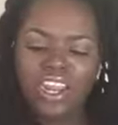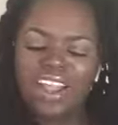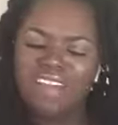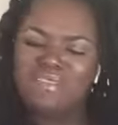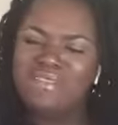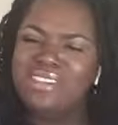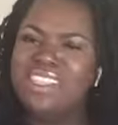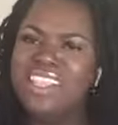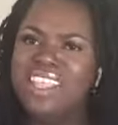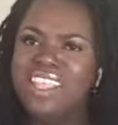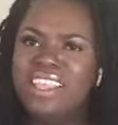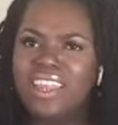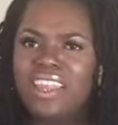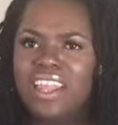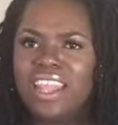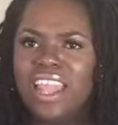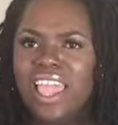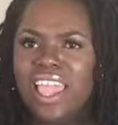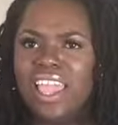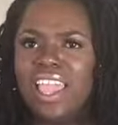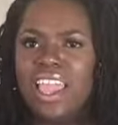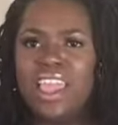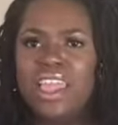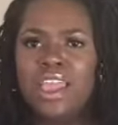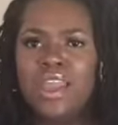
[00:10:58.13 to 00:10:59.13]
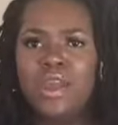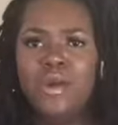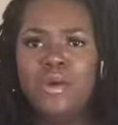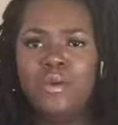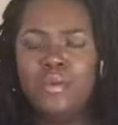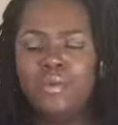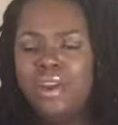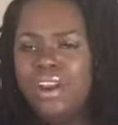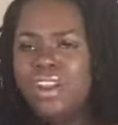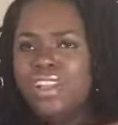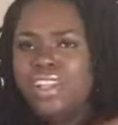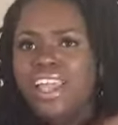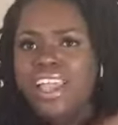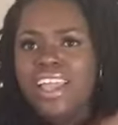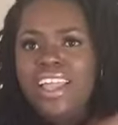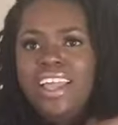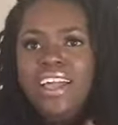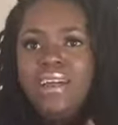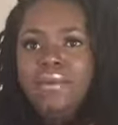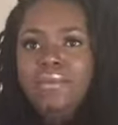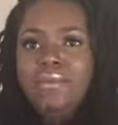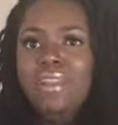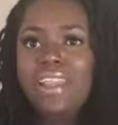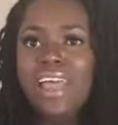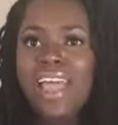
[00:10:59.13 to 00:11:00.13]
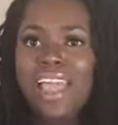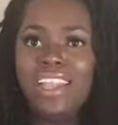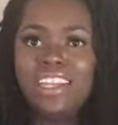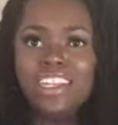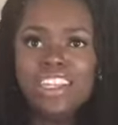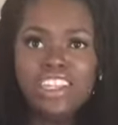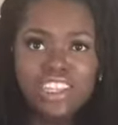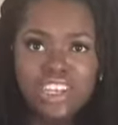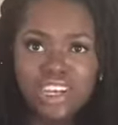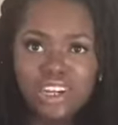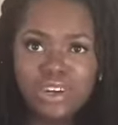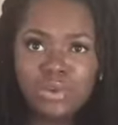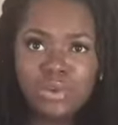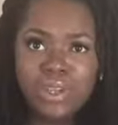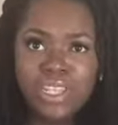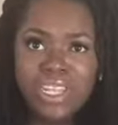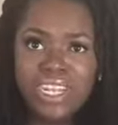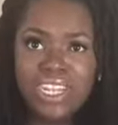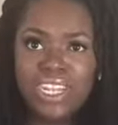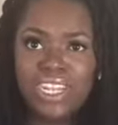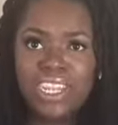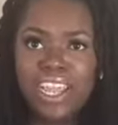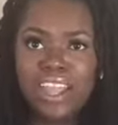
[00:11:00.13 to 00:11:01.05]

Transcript: I was thinking like wearing like a black shirt with it.